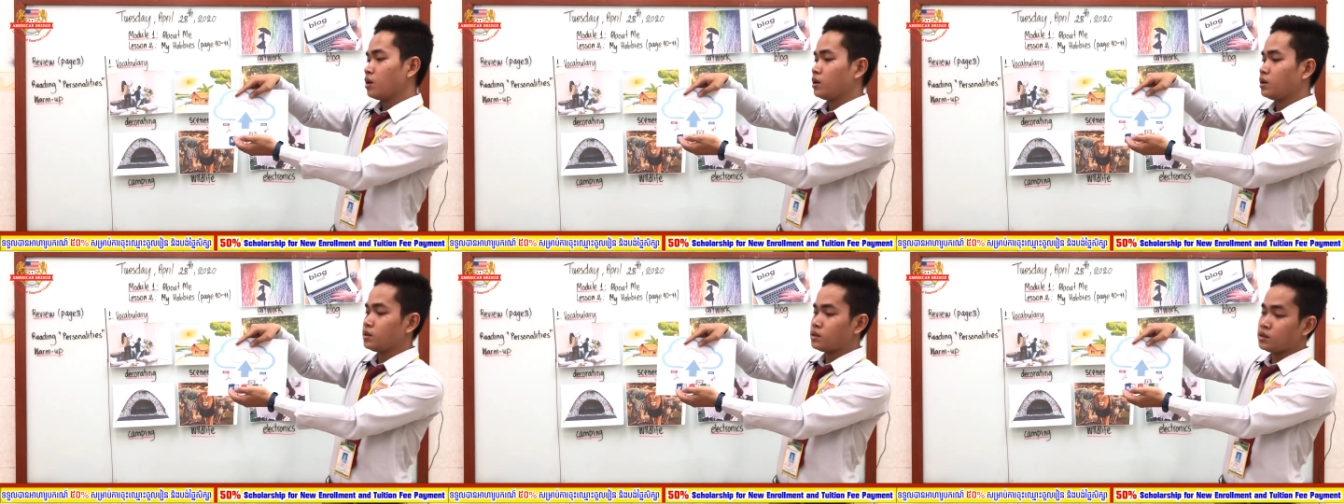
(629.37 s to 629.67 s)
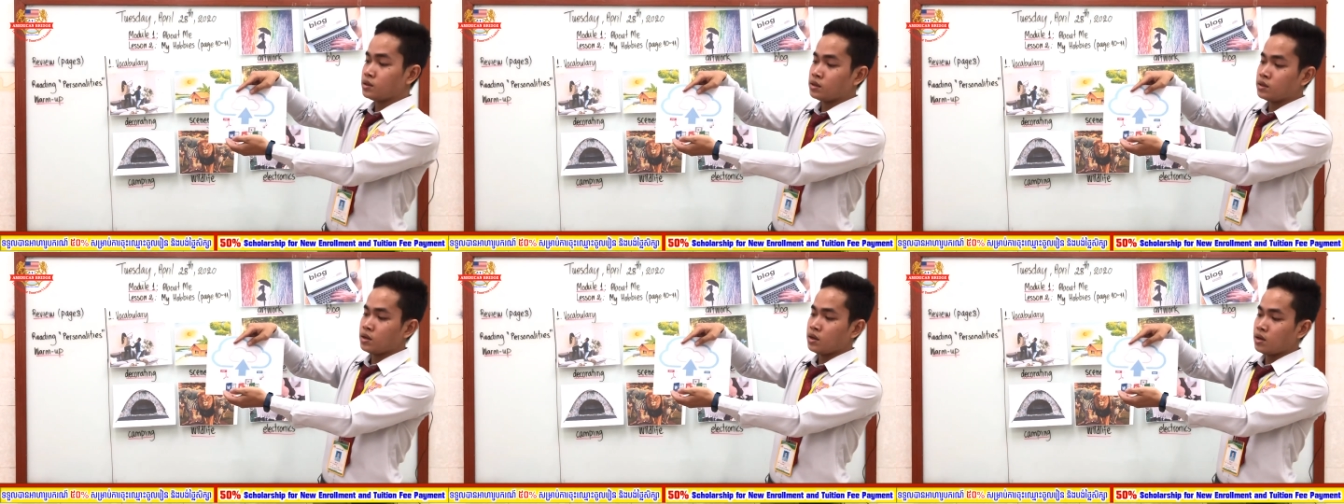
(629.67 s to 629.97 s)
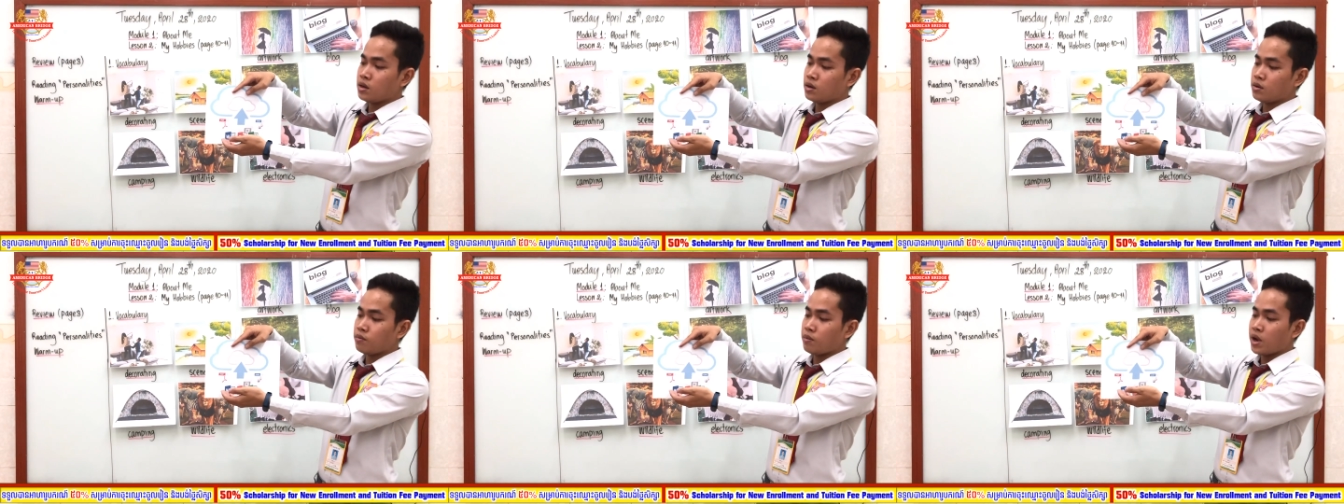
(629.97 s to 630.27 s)
This is
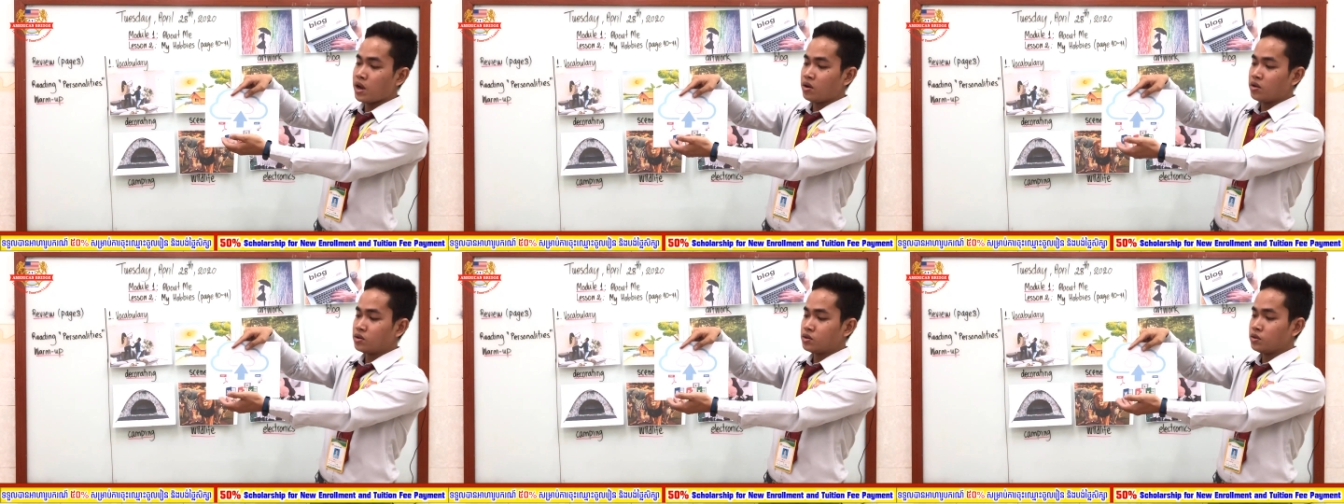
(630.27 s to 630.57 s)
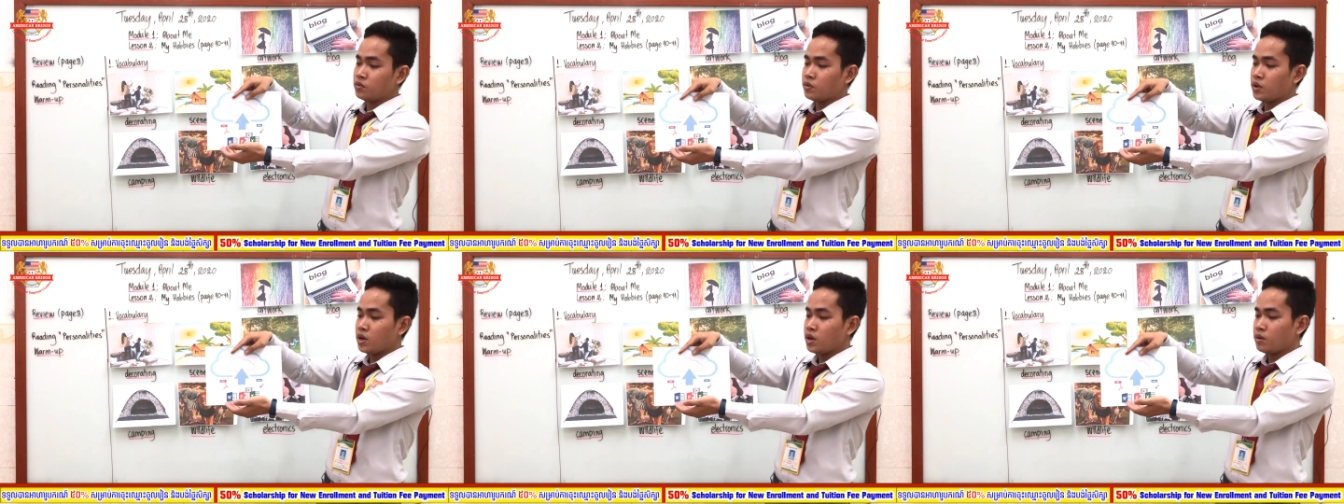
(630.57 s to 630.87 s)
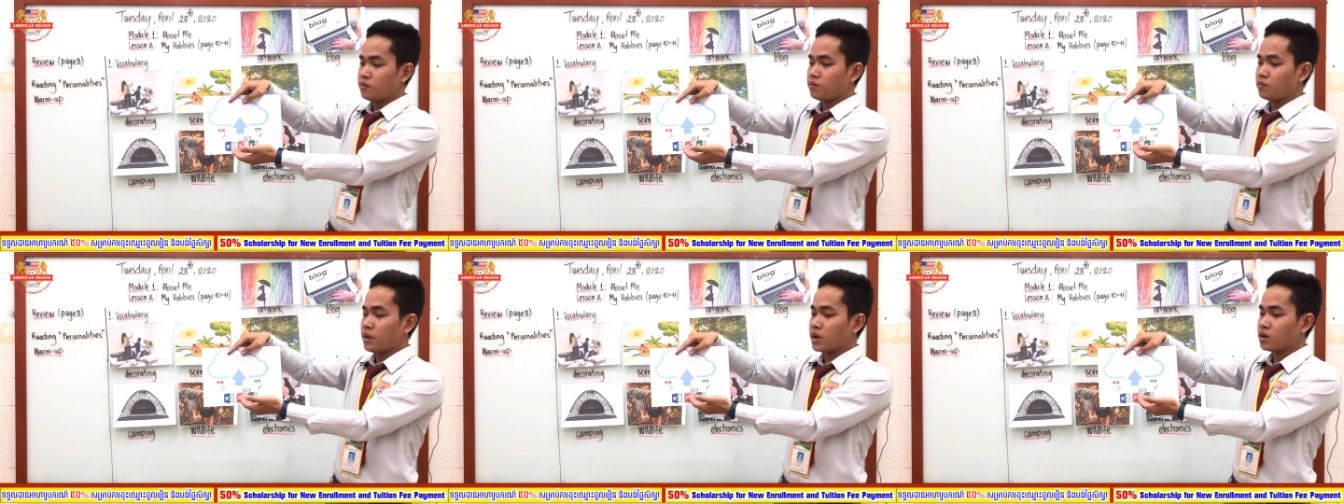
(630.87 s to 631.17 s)
the Microsoft Word,
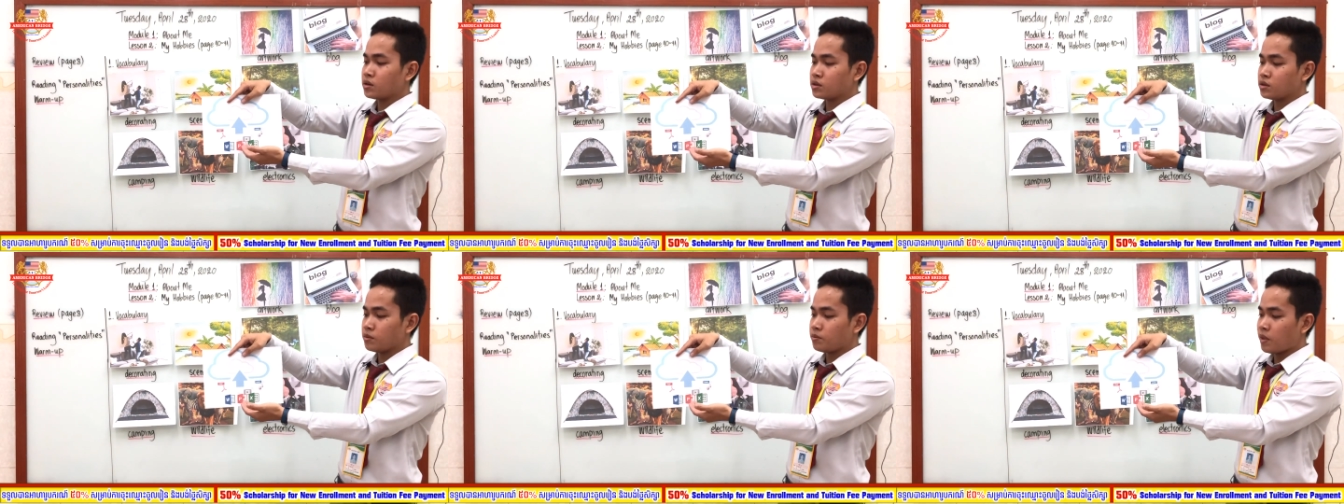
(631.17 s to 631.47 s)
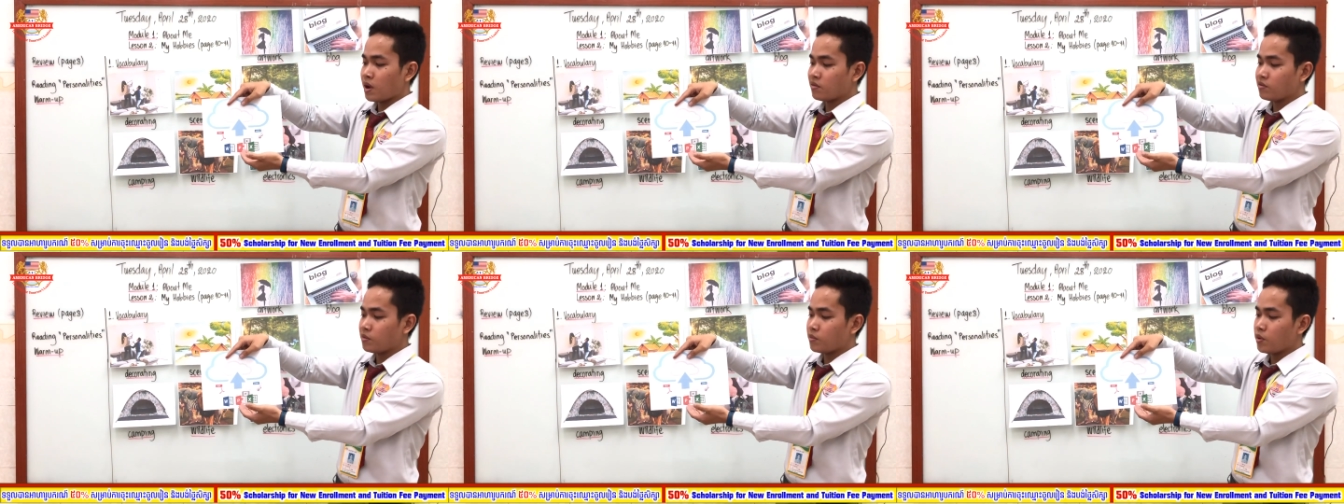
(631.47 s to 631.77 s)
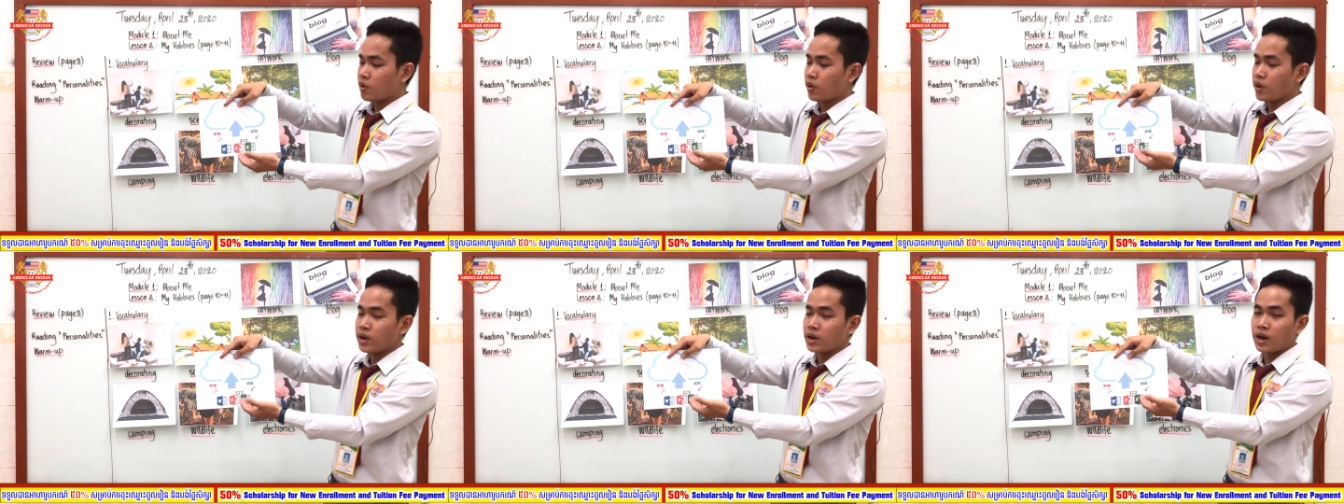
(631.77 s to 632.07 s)
Microsoft
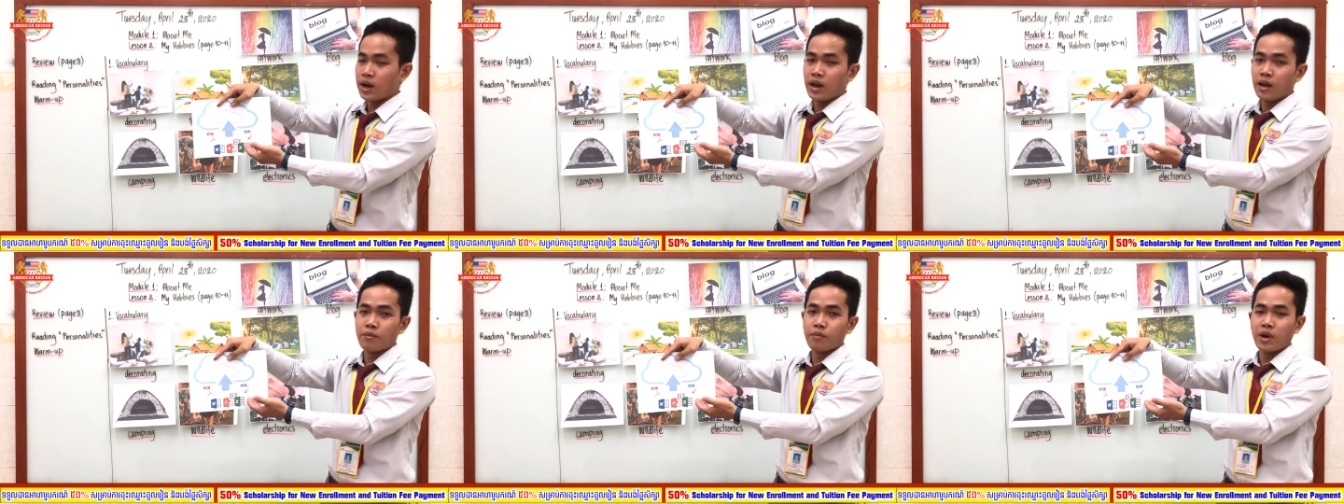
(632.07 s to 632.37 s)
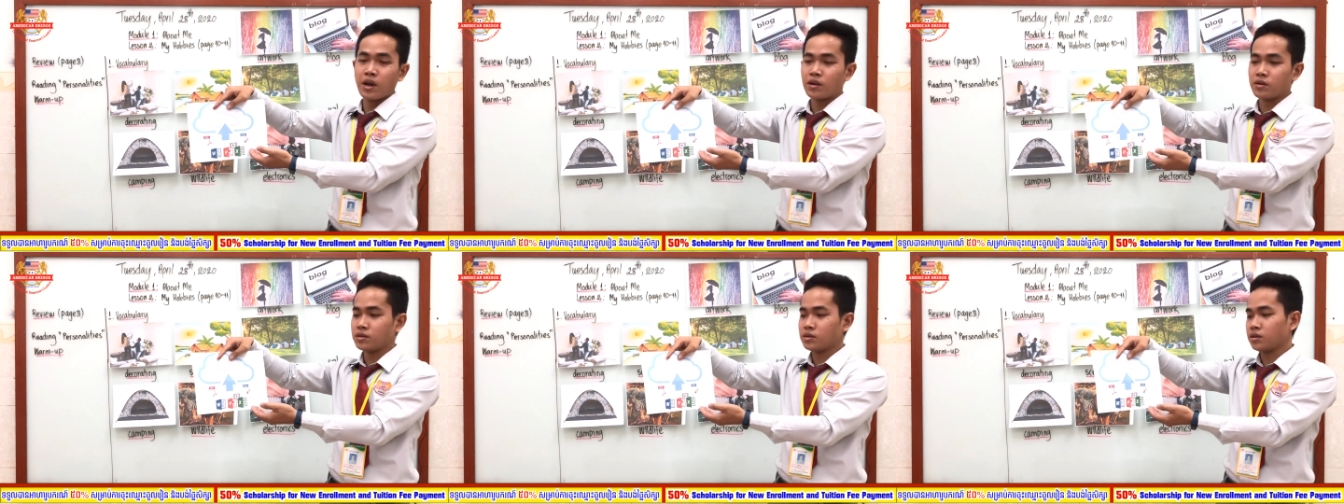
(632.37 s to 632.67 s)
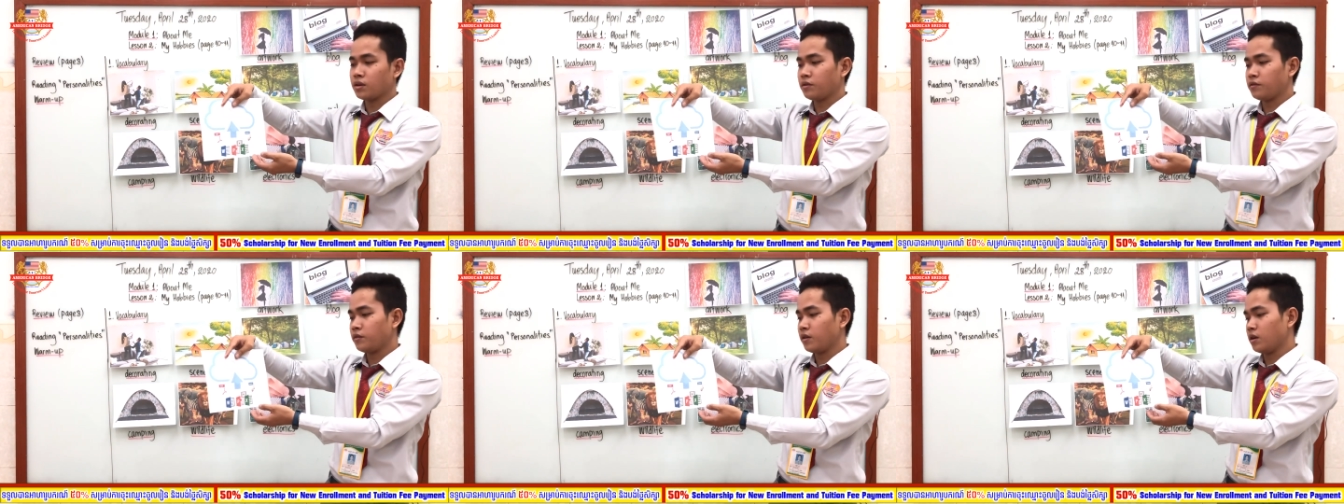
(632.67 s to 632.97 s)
PowerPoint, and Microsoft